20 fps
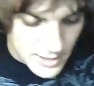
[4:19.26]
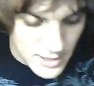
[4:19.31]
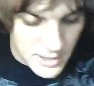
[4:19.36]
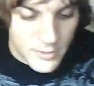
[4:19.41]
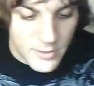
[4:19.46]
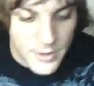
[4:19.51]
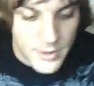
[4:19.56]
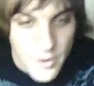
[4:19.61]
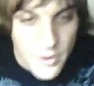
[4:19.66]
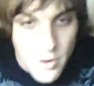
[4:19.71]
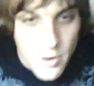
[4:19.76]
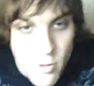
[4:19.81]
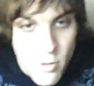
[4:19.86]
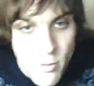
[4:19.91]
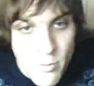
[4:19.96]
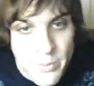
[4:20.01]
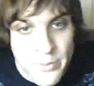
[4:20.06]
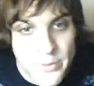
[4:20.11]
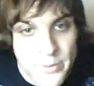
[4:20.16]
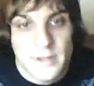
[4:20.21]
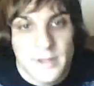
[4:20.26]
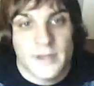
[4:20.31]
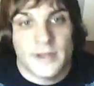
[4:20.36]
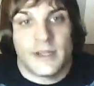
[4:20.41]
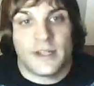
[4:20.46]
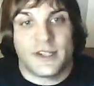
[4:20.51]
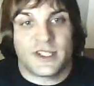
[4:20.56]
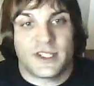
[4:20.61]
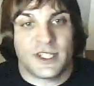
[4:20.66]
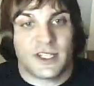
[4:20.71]
I would hope
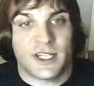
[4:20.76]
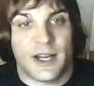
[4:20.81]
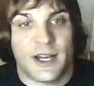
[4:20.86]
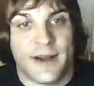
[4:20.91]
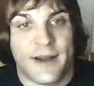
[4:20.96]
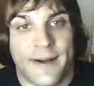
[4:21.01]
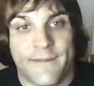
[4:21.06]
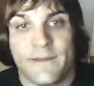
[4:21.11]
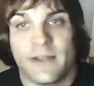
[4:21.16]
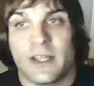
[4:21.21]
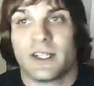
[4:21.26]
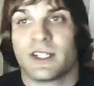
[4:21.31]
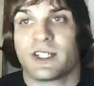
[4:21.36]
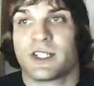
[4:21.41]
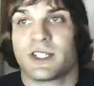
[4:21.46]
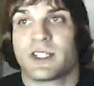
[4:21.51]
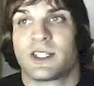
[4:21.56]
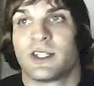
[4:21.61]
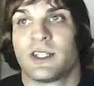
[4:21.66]
this is obvious